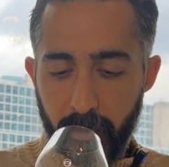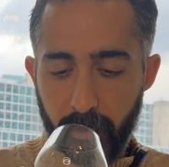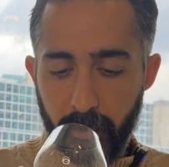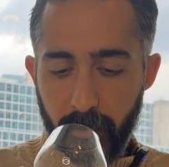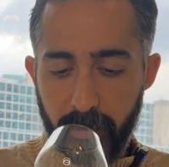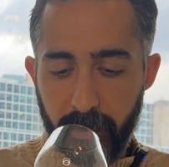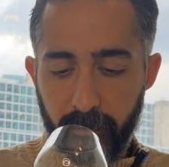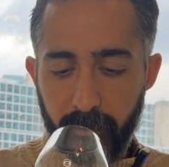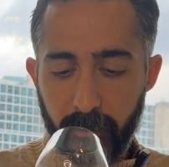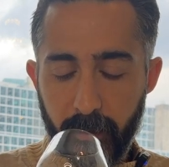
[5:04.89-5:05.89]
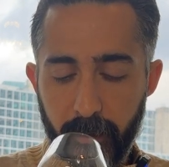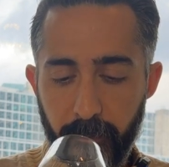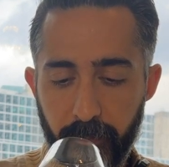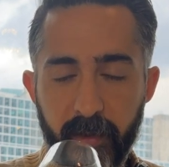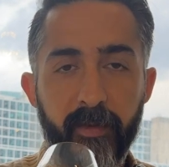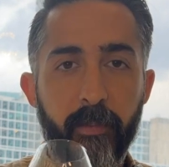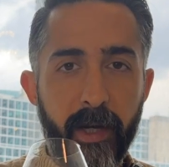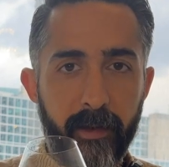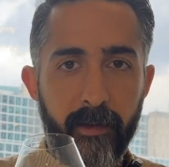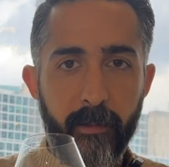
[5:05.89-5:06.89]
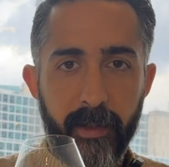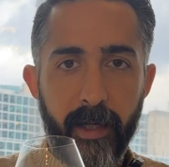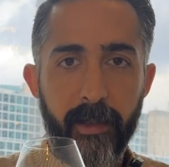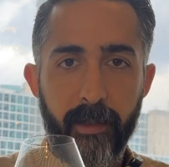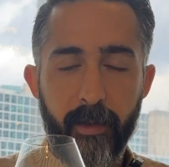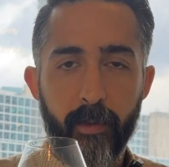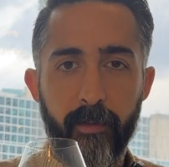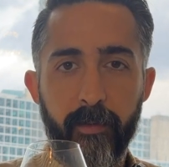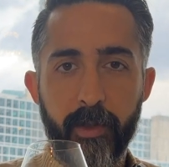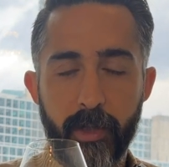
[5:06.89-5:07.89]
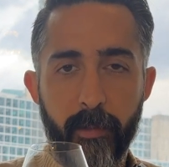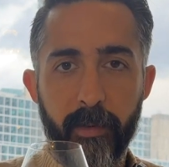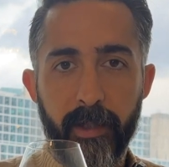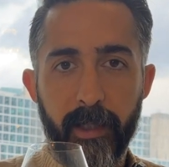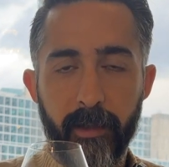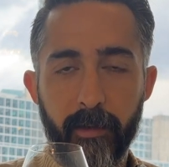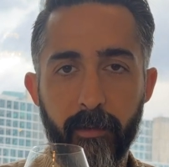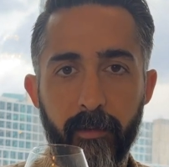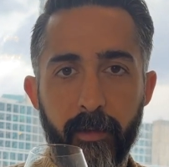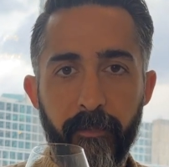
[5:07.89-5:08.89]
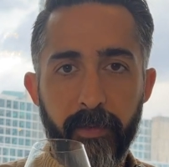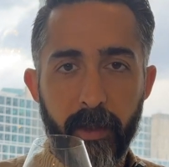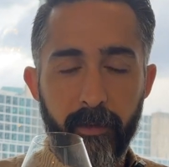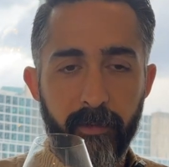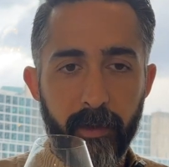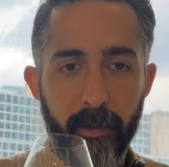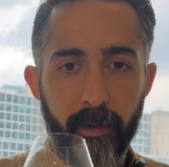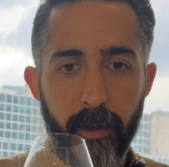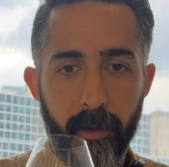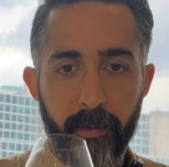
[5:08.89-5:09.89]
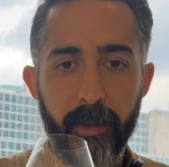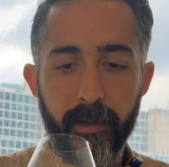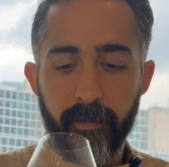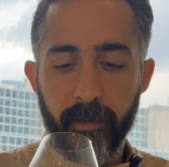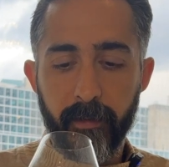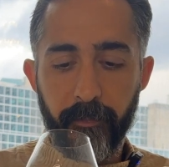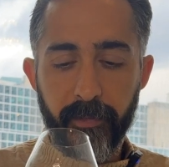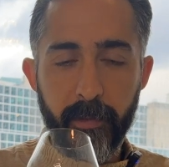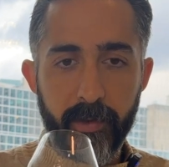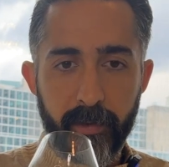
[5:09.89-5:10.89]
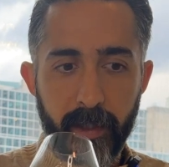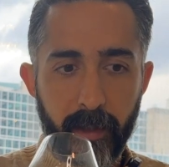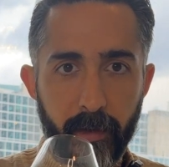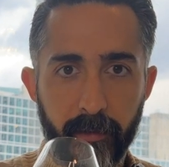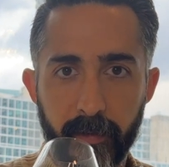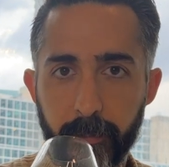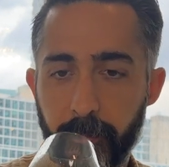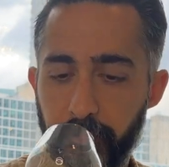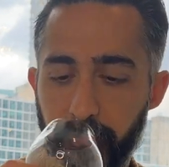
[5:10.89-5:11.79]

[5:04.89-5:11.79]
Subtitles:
That despite the metallic notes, the sharp metallic notes, it's still pretty decent. Let me take another sip.